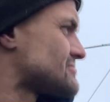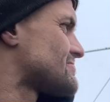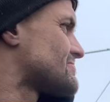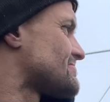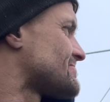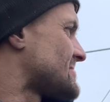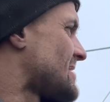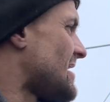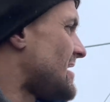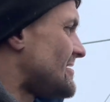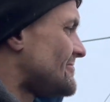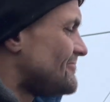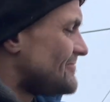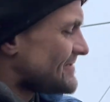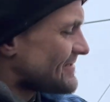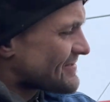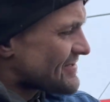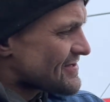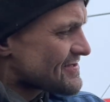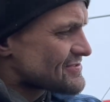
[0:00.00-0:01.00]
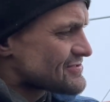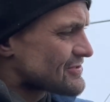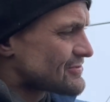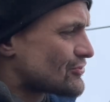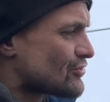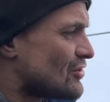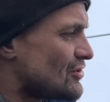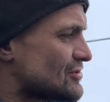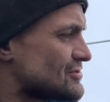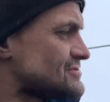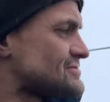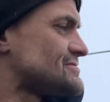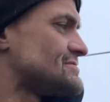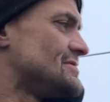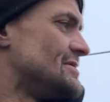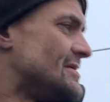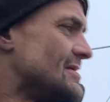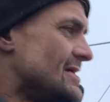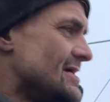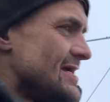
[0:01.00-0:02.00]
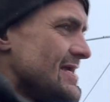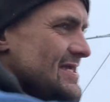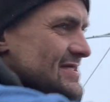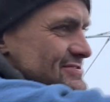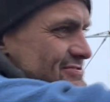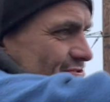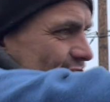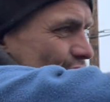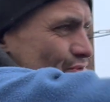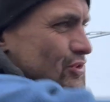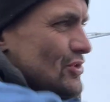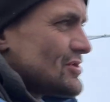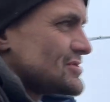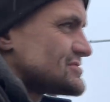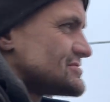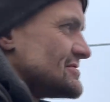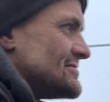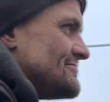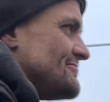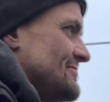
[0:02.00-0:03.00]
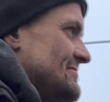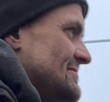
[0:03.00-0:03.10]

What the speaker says: conflict, it's the crux. It's a crux of